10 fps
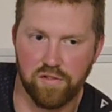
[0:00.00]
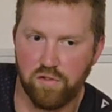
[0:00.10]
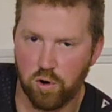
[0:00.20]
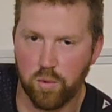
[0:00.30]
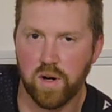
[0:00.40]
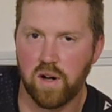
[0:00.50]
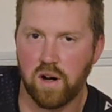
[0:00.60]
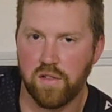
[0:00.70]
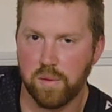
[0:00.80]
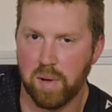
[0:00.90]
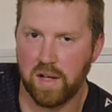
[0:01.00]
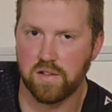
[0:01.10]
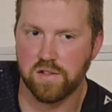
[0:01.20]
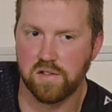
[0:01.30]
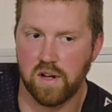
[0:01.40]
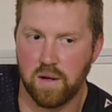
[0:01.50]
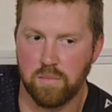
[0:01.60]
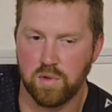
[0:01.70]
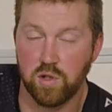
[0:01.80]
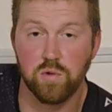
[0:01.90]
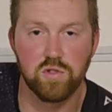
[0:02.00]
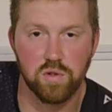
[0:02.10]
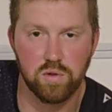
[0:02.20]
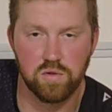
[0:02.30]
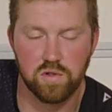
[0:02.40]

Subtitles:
forward on the pedals than I'm used to,